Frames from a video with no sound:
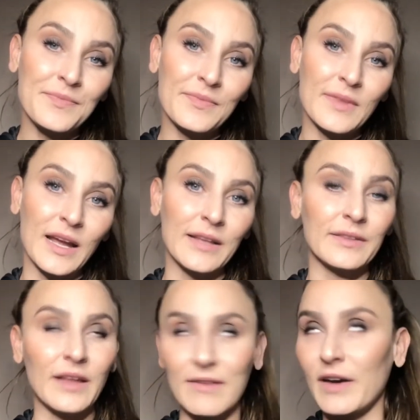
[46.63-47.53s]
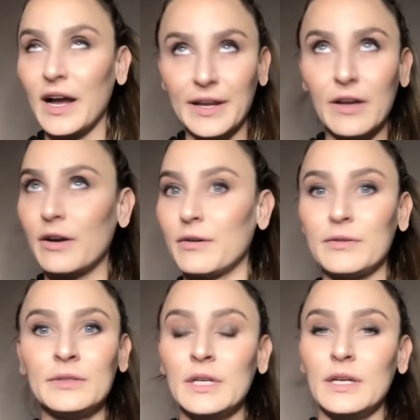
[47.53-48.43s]
I love EYEBROW
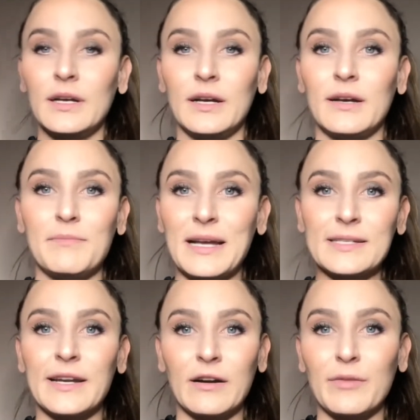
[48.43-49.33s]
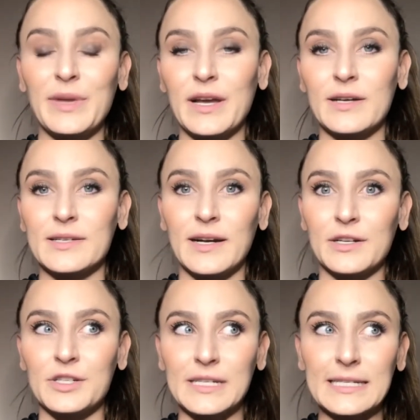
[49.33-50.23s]
mascara because it
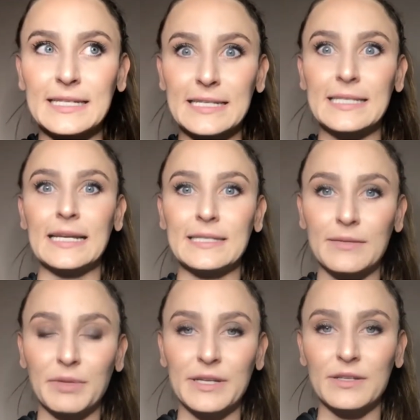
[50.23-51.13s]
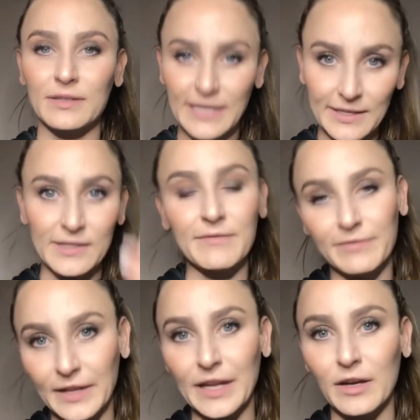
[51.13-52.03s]
actually stays in place all day and doesn't
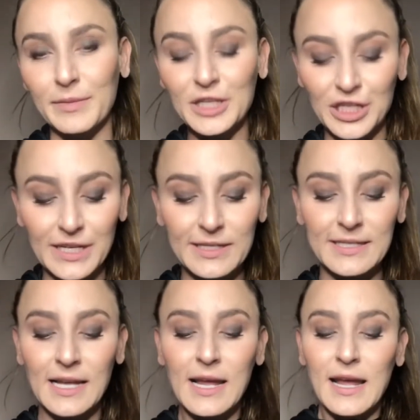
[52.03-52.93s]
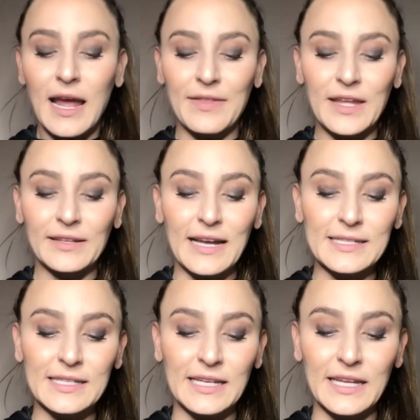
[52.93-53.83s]
flake on my cheeks. And then
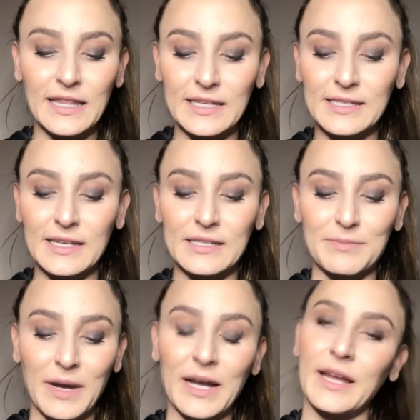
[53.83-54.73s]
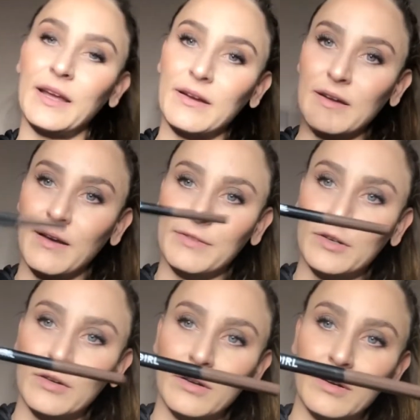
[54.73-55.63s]
lastly, this is my
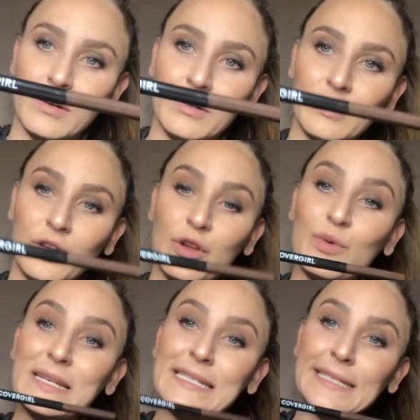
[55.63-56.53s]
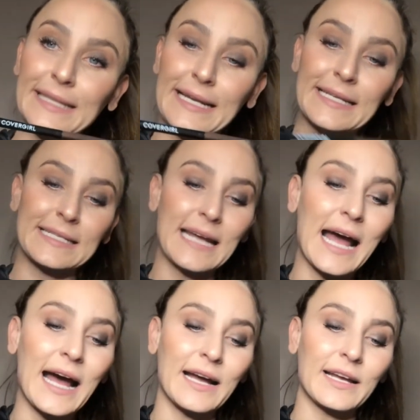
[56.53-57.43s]
CoverGirl newest, latest
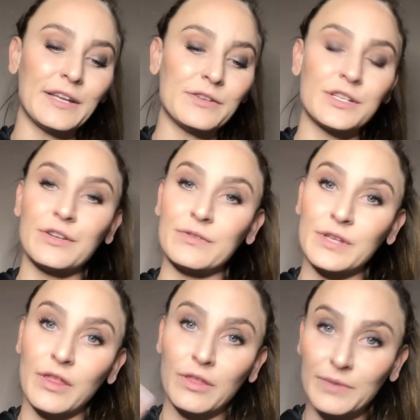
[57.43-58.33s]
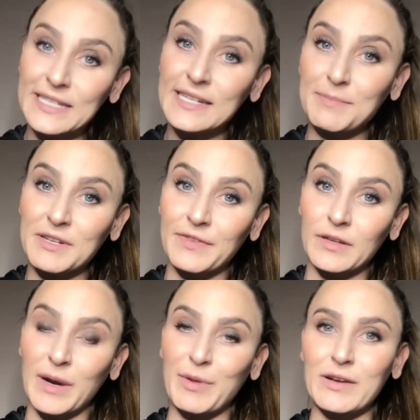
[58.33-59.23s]
hack. I used to use 3 steps to fill in
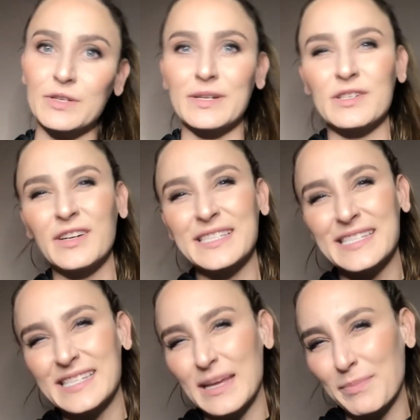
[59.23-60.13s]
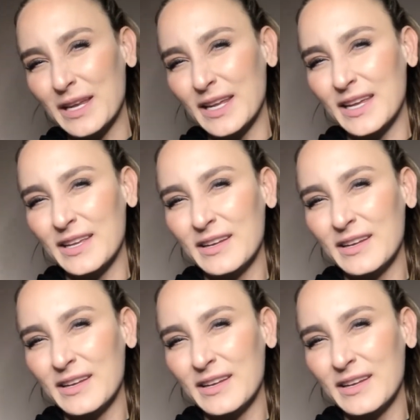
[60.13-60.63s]
my brow, so I started skipping it